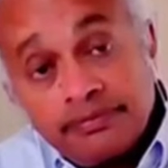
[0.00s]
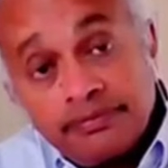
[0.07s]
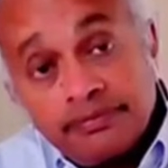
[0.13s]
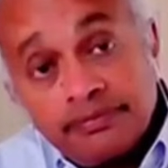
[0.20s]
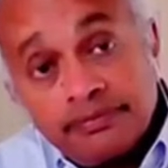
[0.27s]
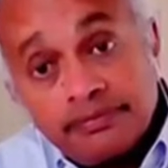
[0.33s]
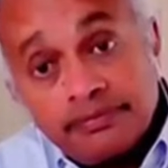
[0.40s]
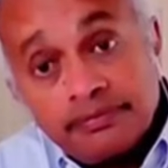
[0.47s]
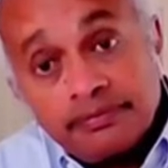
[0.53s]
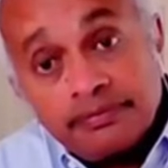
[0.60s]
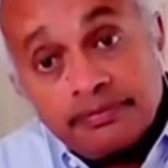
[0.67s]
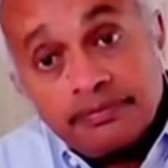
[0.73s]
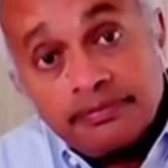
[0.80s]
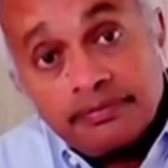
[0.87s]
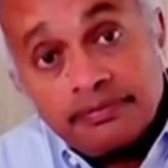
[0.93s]

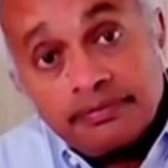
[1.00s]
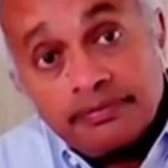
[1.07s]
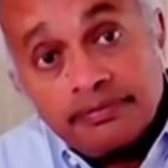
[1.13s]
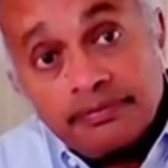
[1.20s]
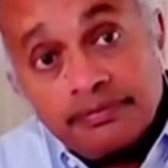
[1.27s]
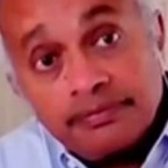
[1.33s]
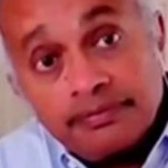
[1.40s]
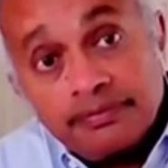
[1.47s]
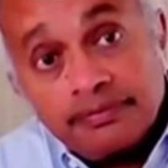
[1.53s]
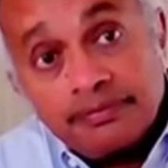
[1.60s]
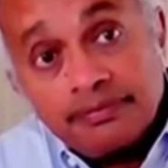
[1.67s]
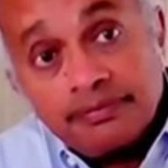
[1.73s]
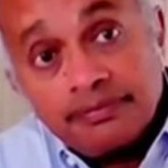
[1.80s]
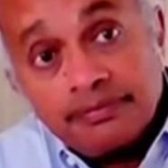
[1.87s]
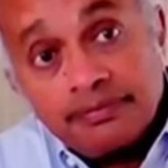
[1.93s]

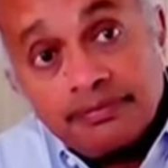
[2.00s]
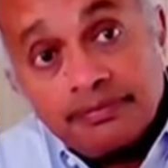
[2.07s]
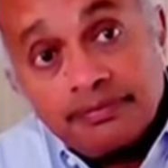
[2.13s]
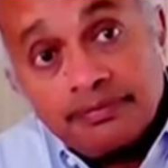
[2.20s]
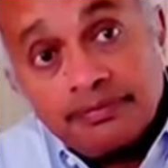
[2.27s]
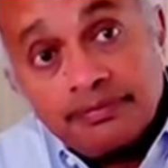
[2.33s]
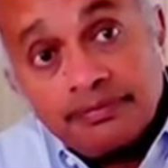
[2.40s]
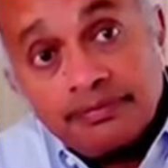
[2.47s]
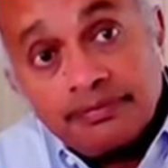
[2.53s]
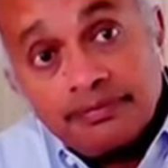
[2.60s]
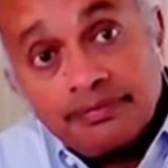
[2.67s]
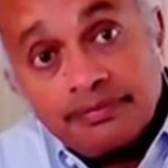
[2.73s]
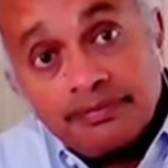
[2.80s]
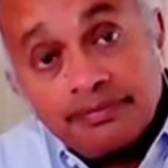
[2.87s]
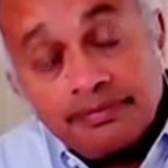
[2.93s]

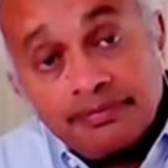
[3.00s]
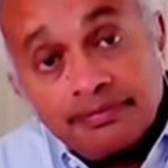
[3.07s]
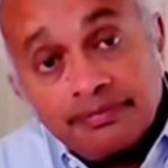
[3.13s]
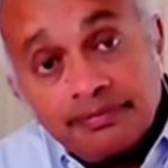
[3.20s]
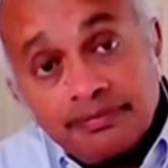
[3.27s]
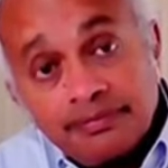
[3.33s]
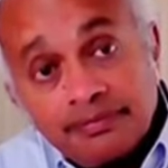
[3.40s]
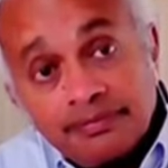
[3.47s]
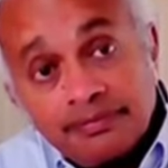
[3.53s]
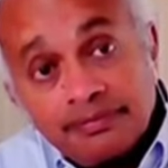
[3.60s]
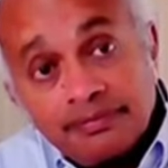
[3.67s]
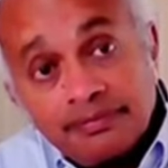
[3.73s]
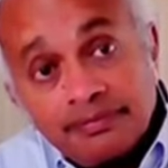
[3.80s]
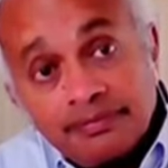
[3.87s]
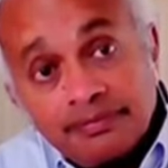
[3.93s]

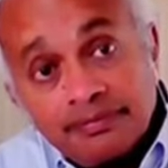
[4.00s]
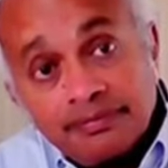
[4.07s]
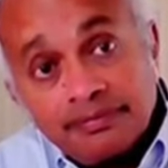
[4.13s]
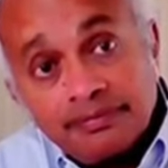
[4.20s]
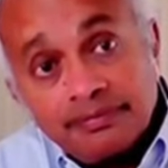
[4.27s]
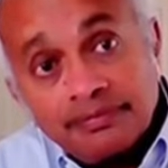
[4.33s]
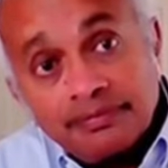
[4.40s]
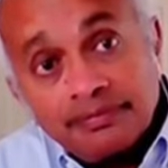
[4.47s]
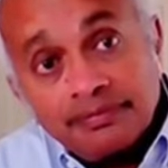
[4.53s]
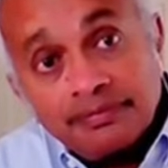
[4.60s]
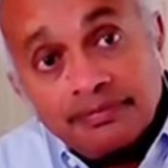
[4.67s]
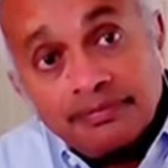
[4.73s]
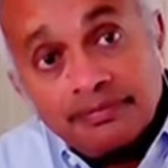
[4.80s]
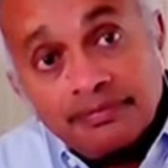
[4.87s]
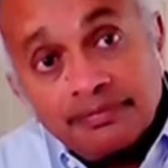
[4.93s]

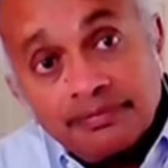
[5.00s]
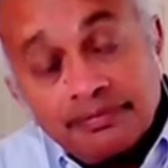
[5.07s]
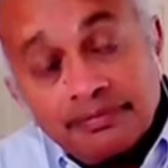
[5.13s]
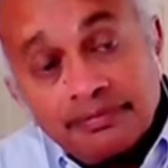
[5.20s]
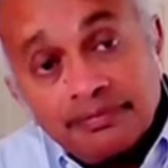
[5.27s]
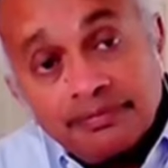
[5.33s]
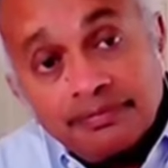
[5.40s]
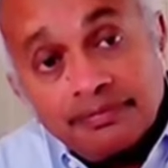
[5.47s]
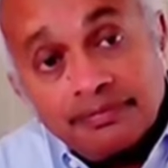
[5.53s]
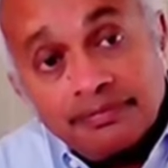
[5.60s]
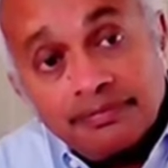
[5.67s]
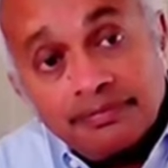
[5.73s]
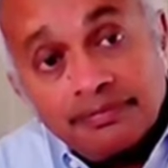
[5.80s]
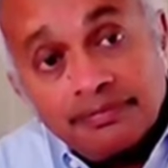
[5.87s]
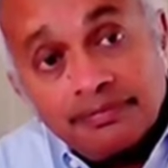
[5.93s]

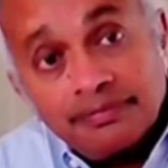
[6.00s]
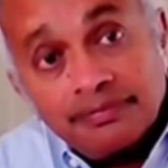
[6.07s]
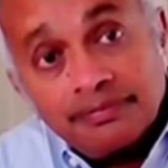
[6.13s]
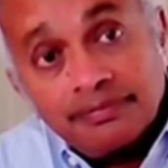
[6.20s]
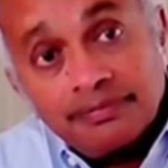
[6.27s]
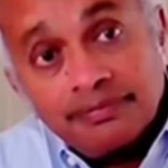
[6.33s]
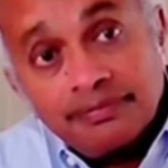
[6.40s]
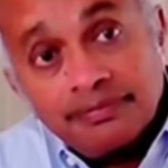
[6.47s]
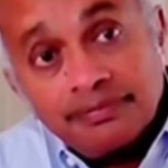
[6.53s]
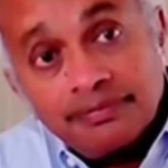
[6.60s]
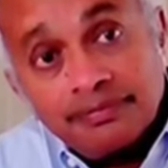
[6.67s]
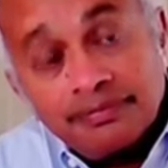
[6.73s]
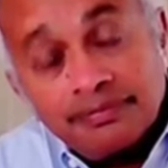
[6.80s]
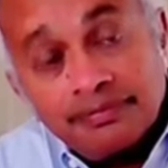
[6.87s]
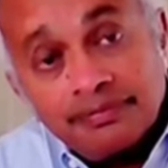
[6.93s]

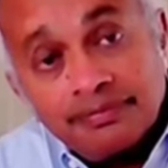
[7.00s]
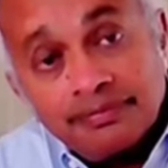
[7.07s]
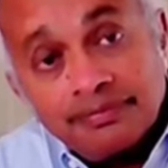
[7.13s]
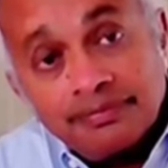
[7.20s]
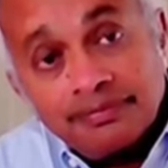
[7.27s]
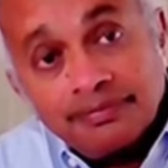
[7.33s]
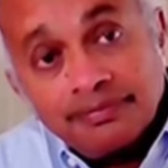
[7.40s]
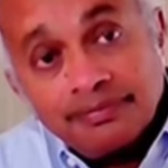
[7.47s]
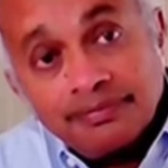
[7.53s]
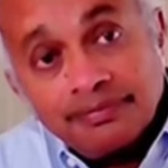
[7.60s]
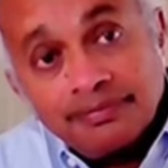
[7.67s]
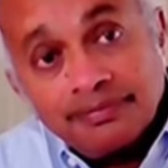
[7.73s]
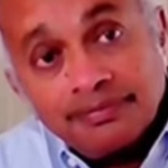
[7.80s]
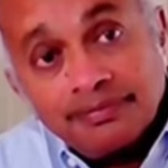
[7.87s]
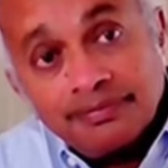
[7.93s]
(silent)